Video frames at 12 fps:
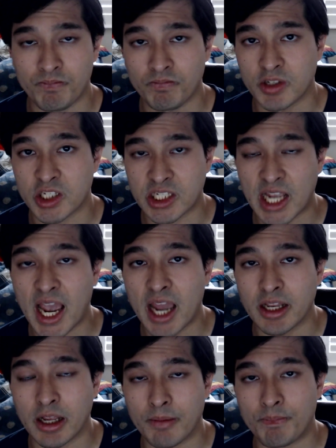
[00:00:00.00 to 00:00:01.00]
sad
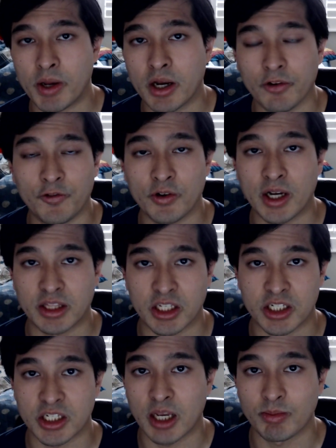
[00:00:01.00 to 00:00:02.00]
and pitiful at the
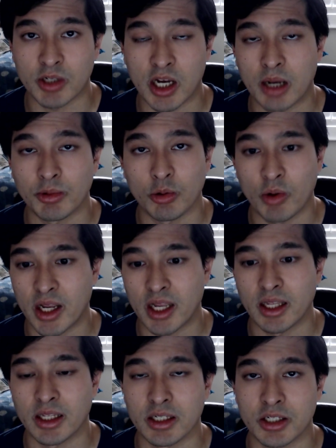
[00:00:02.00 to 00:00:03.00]
same time, the way
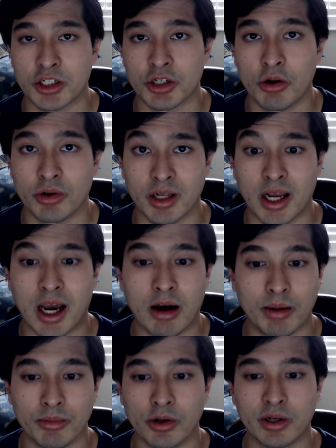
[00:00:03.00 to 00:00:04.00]
it is shown and how
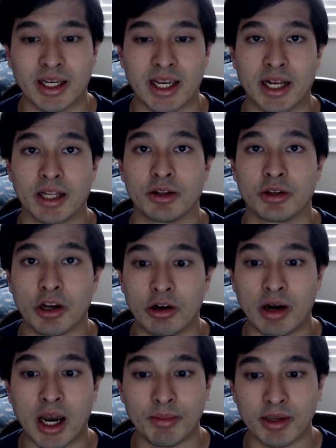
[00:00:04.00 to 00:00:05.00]
I'm looking at it, you know?
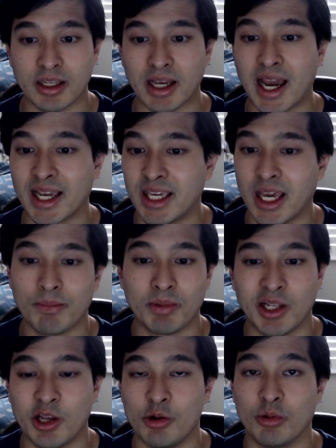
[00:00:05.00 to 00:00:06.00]
I mean, I can't be
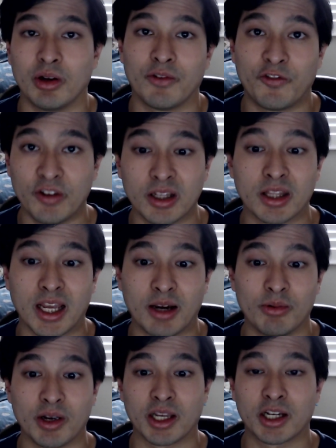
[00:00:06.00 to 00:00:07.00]
the only one feeling that
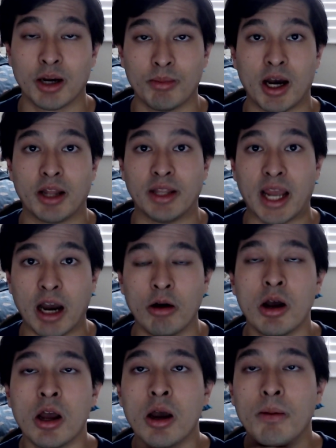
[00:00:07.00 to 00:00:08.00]
way. Come on now.
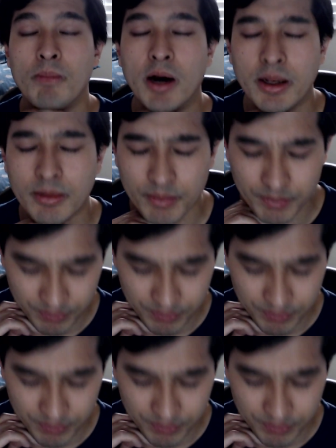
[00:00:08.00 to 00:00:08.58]
But